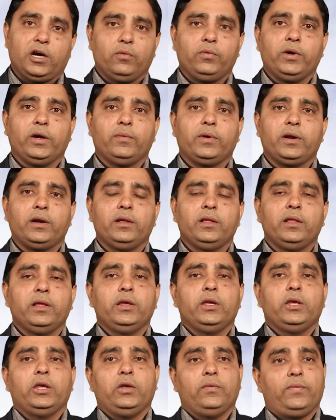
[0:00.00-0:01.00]
However,
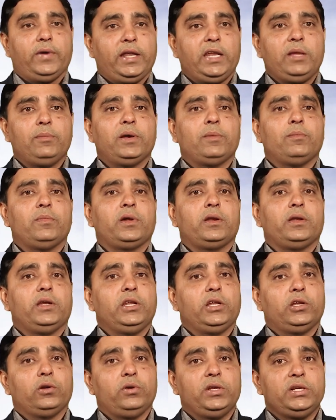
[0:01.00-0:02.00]
if any member,
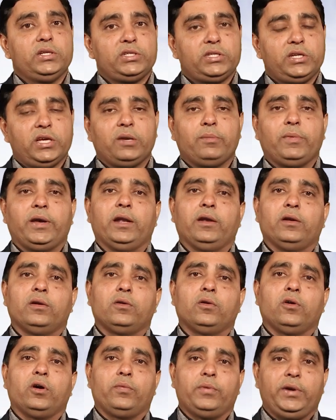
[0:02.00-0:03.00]
including chairman
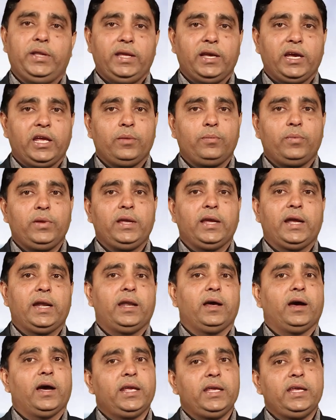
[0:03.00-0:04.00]
of DIP
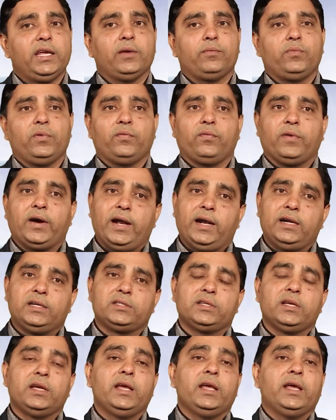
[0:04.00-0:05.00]
and IAIP,
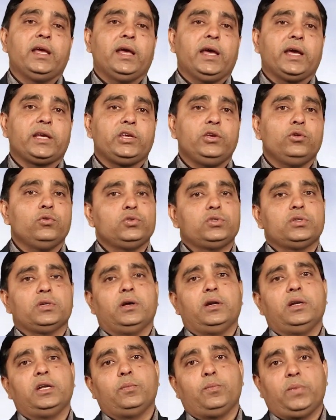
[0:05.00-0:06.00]
finds accused
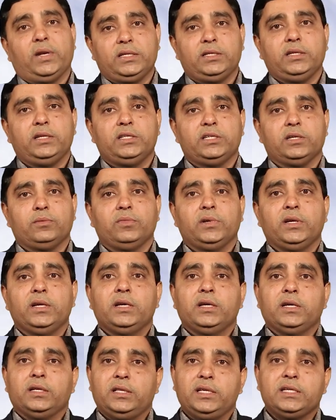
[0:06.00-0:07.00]
under plagiarism,
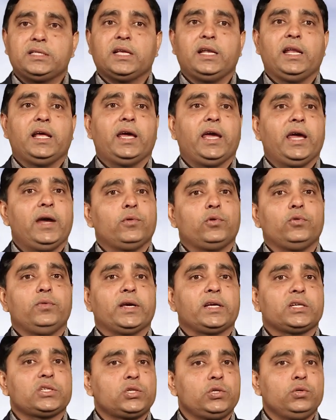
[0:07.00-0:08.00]
they shall have to
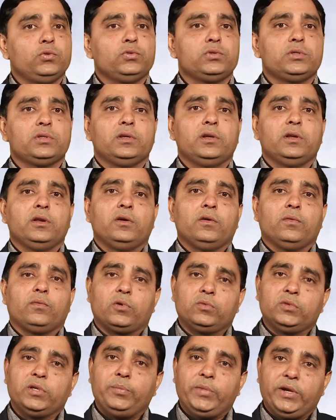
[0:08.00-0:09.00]
excuse
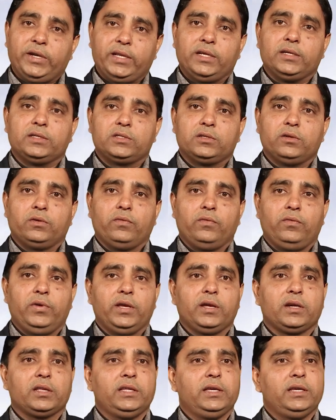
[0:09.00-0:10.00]
from the meetings
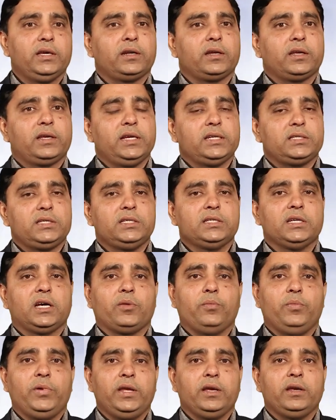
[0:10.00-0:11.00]
where their cases
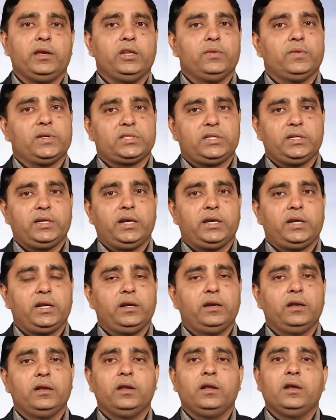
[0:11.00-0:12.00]
are being
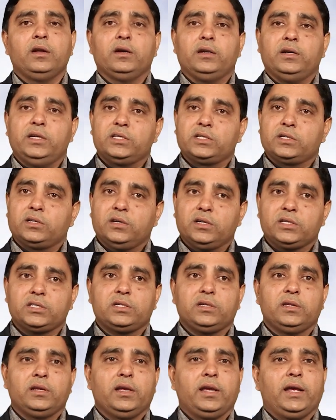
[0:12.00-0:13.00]
investigated,
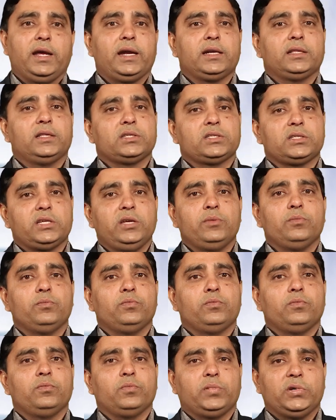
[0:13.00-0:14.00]
discussed, and the same
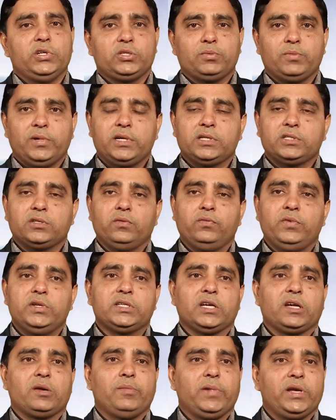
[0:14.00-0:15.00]
punishments
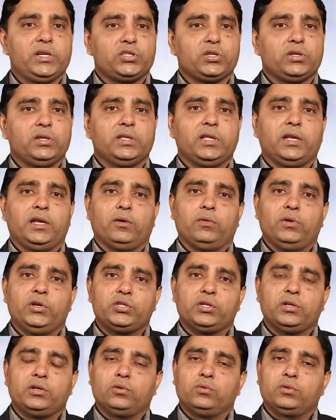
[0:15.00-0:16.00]
which are mentioned in the
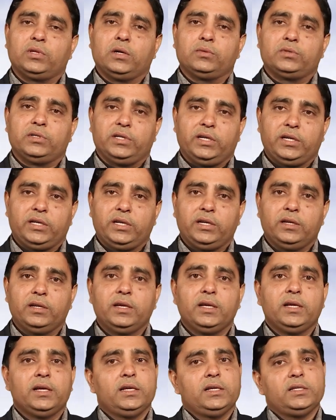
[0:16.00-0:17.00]
regulation 2018
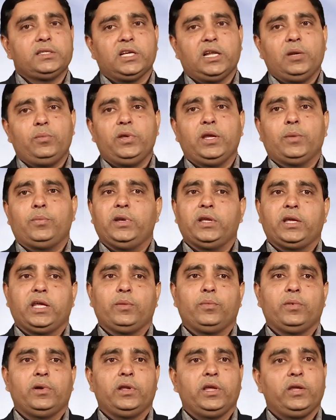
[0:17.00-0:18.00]
shall be
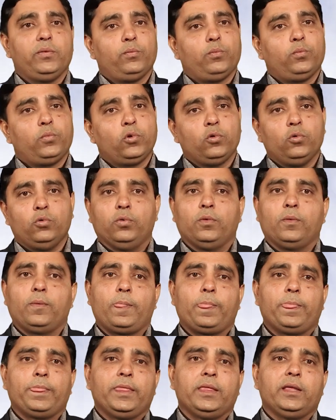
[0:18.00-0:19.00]
applicable if proved.
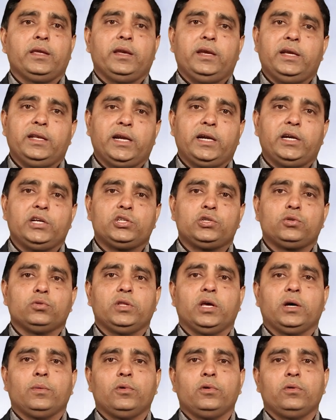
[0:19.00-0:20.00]
In addition
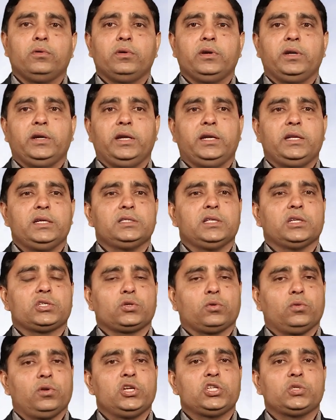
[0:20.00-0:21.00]
to the above, it is the
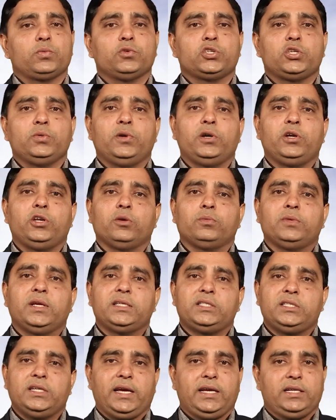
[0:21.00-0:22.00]
sole responsibility of
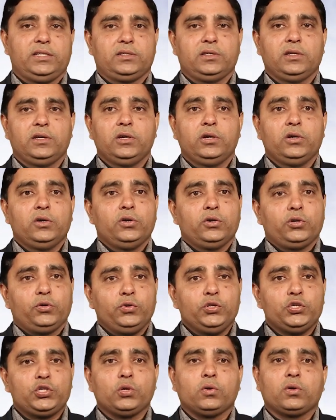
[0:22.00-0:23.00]
the HEIs to
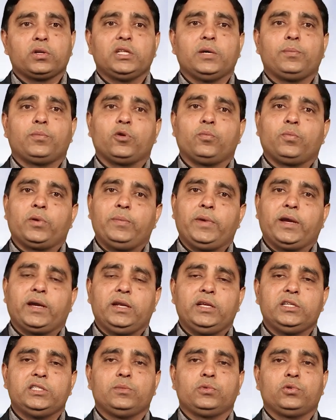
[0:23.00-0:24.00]
ensure the proper
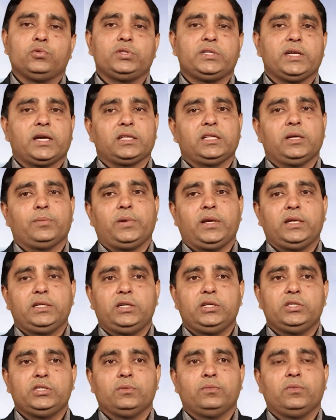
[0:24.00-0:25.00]
mechanism to check the
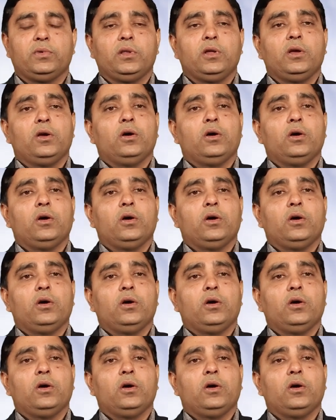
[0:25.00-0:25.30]
plagiarism